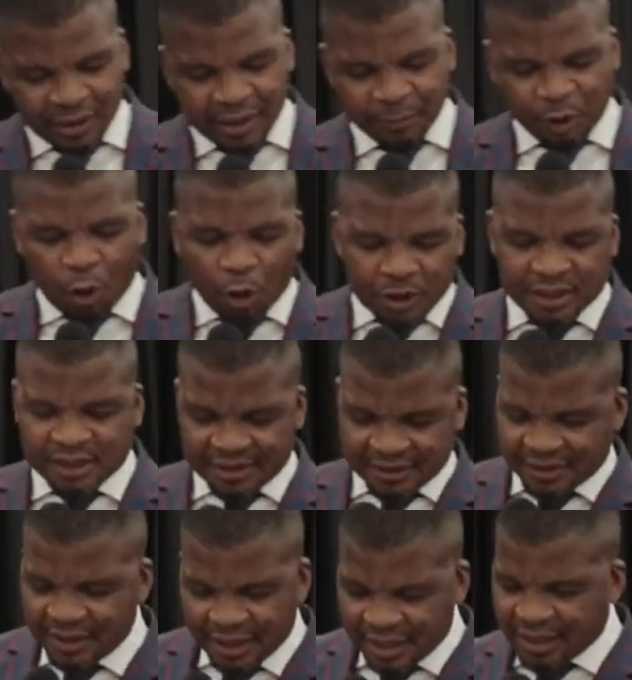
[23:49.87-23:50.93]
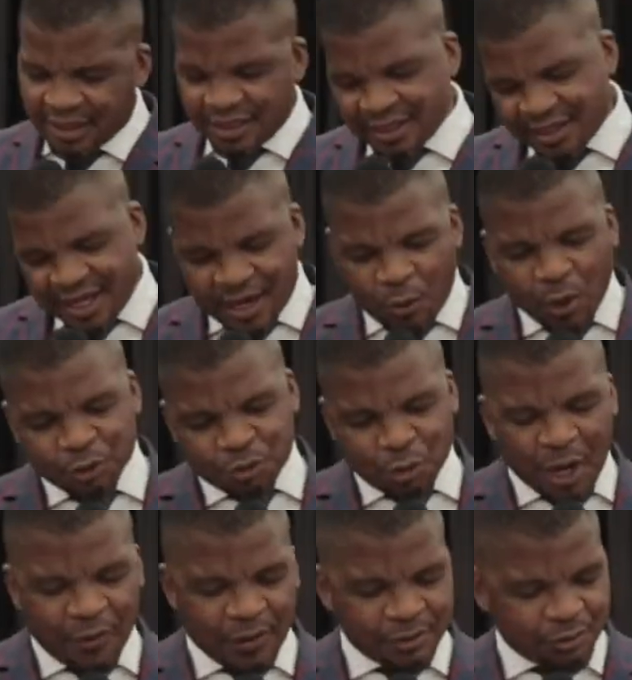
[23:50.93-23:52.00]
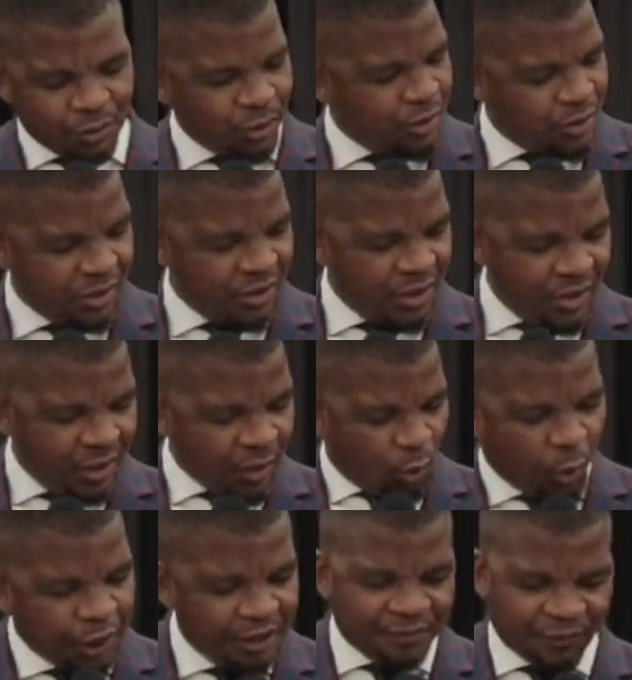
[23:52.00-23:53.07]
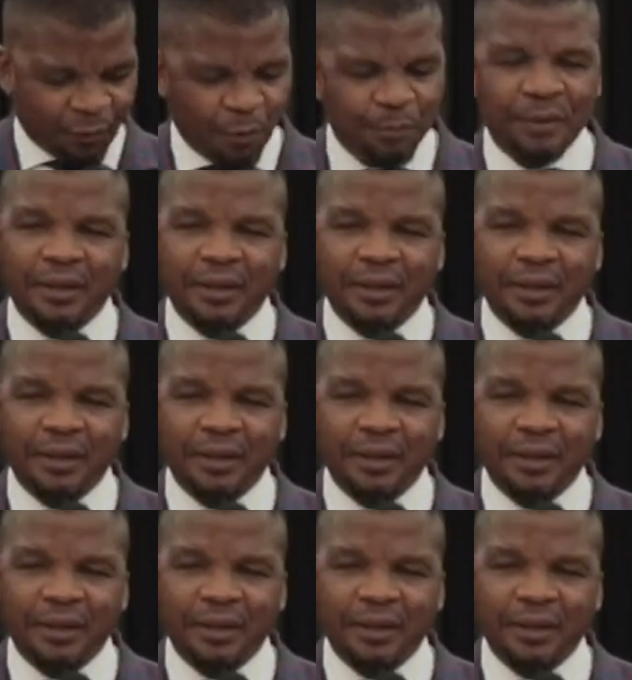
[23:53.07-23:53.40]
because I want to quit from